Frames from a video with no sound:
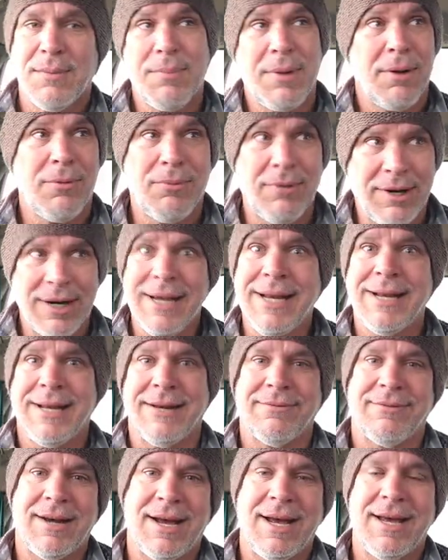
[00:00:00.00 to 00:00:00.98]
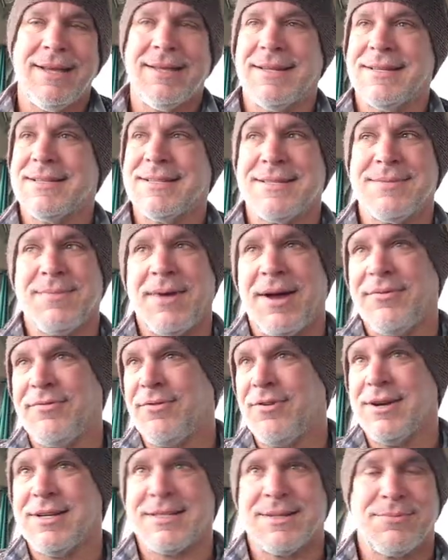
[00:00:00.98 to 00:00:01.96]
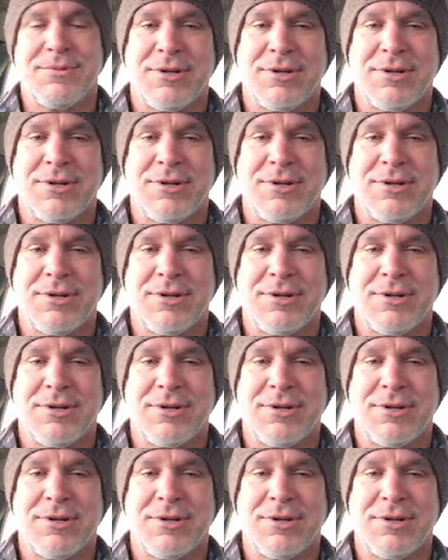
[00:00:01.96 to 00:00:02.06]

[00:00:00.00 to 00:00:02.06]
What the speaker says: But we're in it, right? This is my voice.